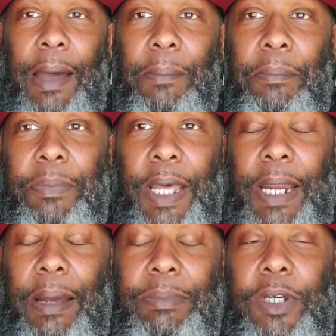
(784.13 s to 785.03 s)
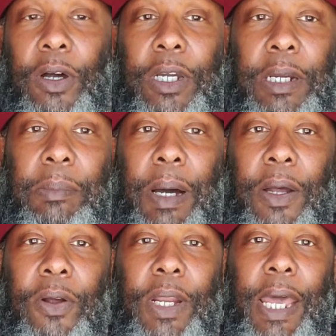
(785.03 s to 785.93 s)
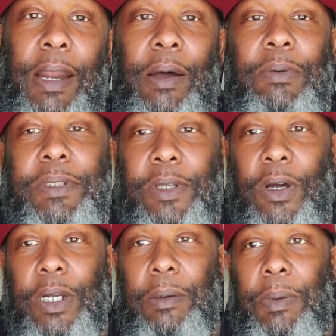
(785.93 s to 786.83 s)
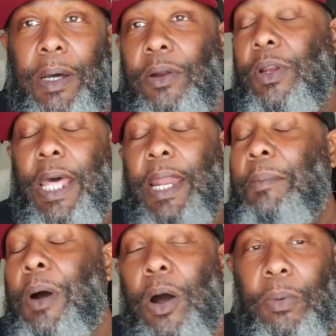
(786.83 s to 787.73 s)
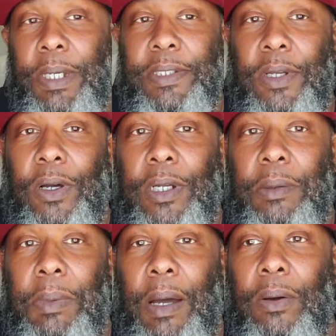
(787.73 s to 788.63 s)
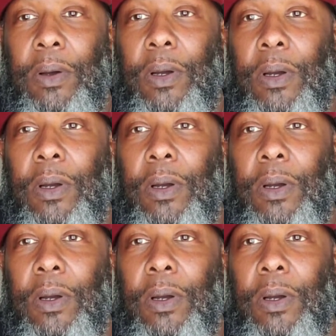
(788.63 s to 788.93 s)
I'm talking about, or that I was talking about, or that I'm always talking about,